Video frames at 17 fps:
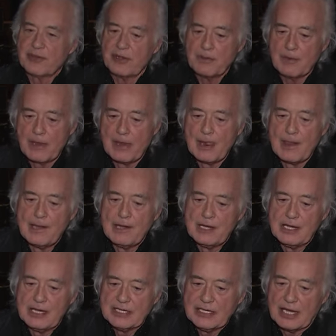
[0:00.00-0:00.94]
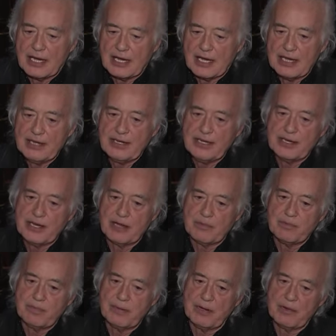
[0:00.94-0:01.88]
So I ended
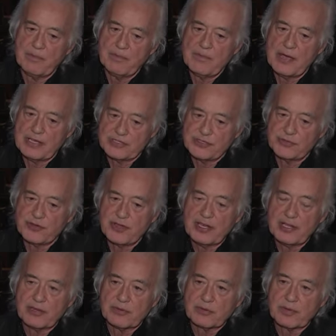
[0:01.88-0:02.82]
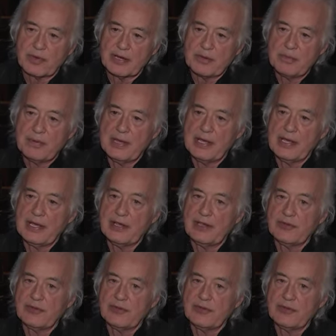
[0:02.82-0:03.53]
up, um, as you say, there's quite a bit here.